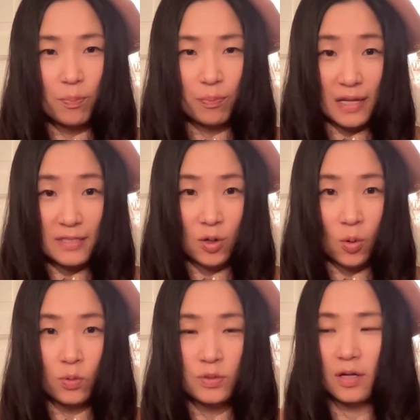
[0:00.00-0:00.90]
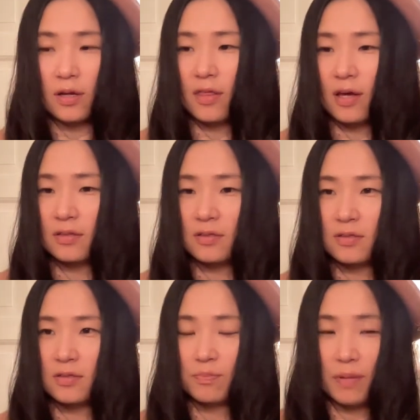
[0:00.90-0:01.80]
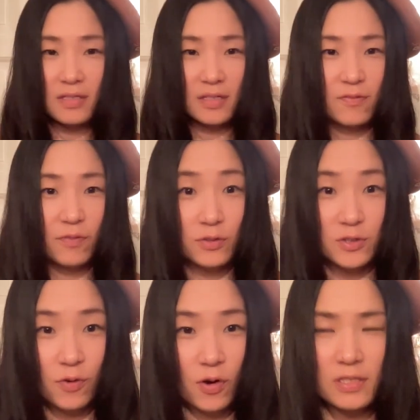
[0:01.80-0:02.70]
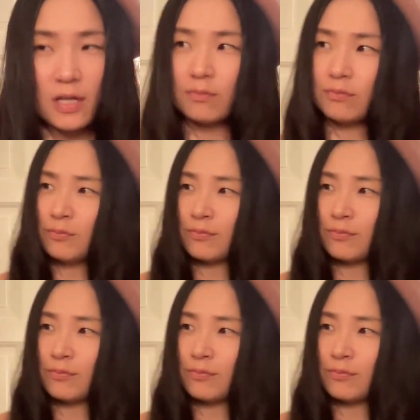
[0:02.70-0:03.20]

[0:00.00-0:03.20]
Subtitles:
place an order that's basically 44. I was like,